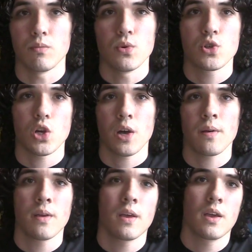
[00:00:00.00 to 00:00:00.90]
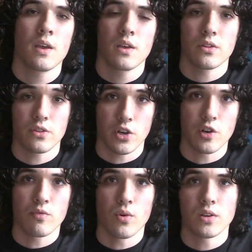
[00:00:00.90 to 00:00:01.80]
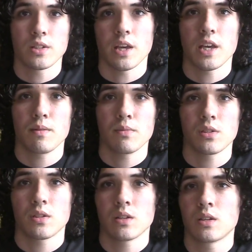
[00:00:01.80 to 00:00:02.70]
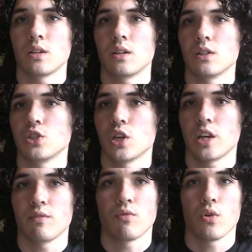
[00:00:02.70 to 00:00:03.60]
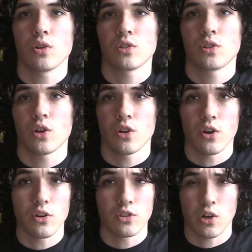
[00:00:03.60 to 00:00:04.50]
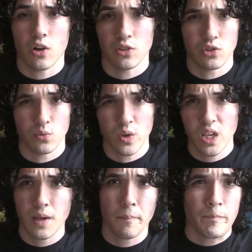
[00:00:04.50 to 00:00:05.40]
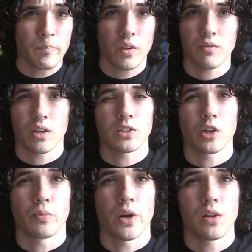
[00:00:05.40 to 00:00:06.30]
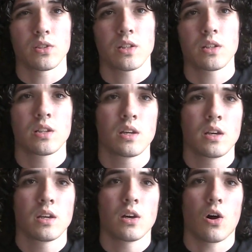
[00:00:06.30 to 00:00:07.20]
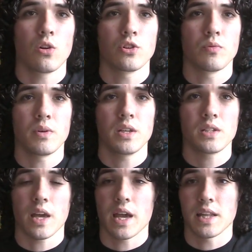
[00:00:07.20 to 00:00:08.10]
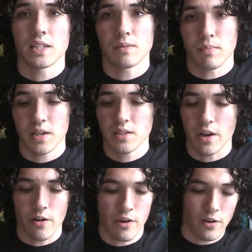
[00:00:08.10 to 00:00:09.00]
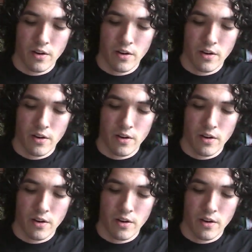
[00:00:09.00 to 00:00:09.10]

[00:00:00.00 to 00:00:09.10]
Musha, the Thunder Force games, Shining Force, Herzog Zwei, that's how you pronounce it, Altered Beast, and Space Harrier.